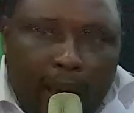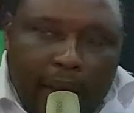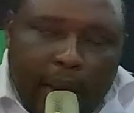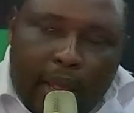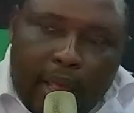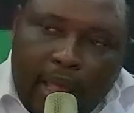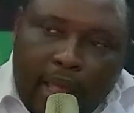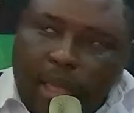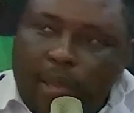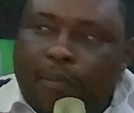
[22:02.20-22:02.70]

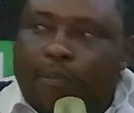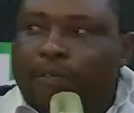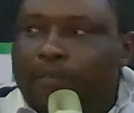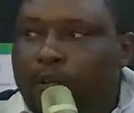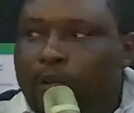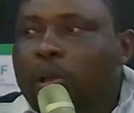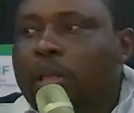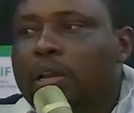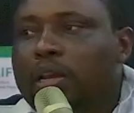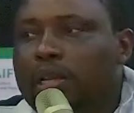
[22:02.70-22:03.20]
But
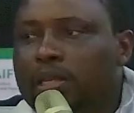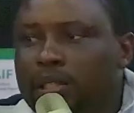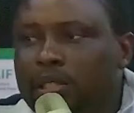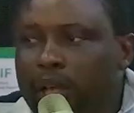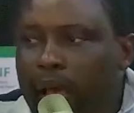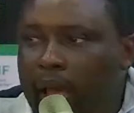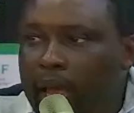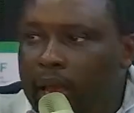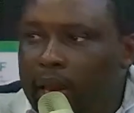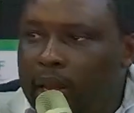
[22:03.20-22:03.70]
if we
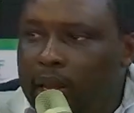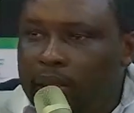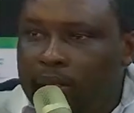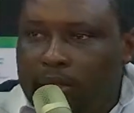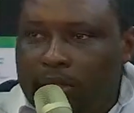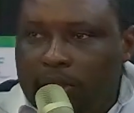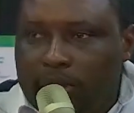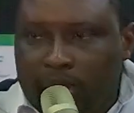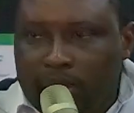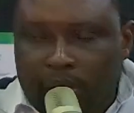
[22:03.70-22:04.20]
design a
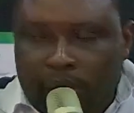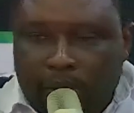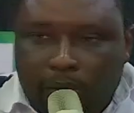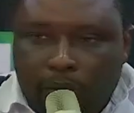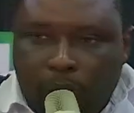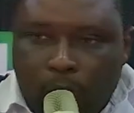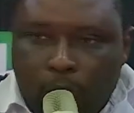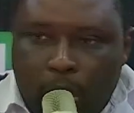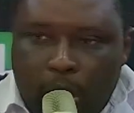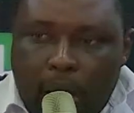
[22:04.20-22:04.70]

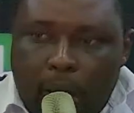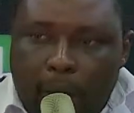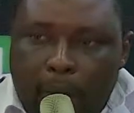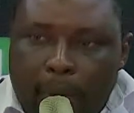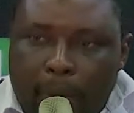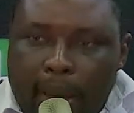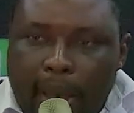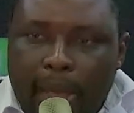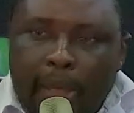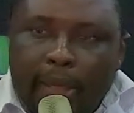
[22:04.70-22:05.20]
system
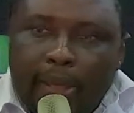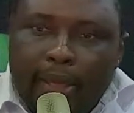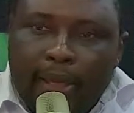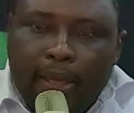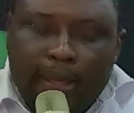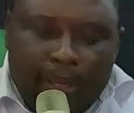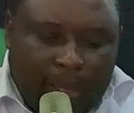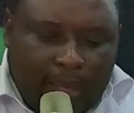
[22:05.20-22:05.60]
whereby